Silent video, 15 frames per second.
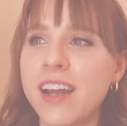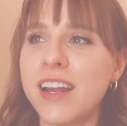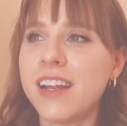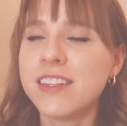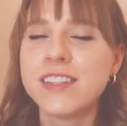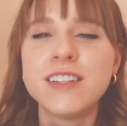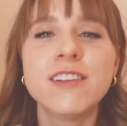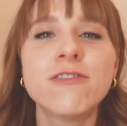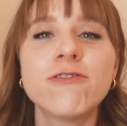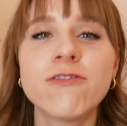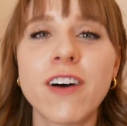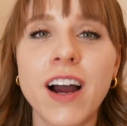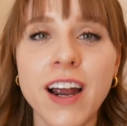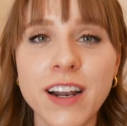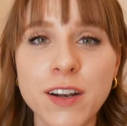it's
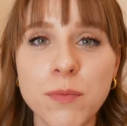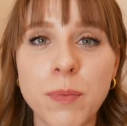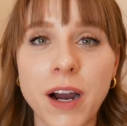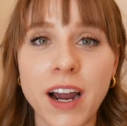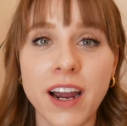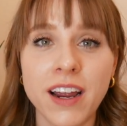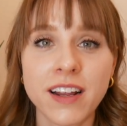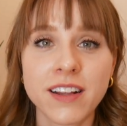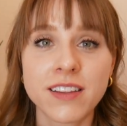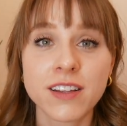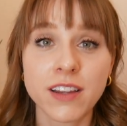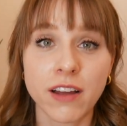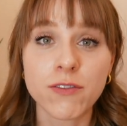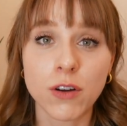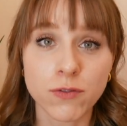defined by the
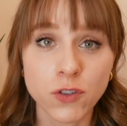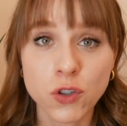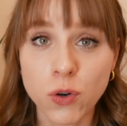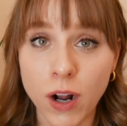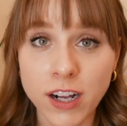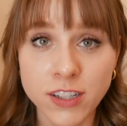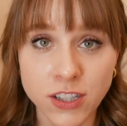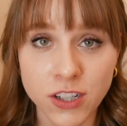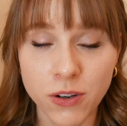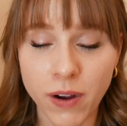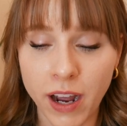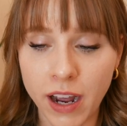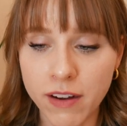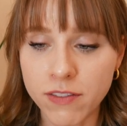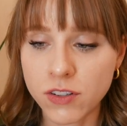level of trust you
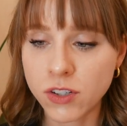have.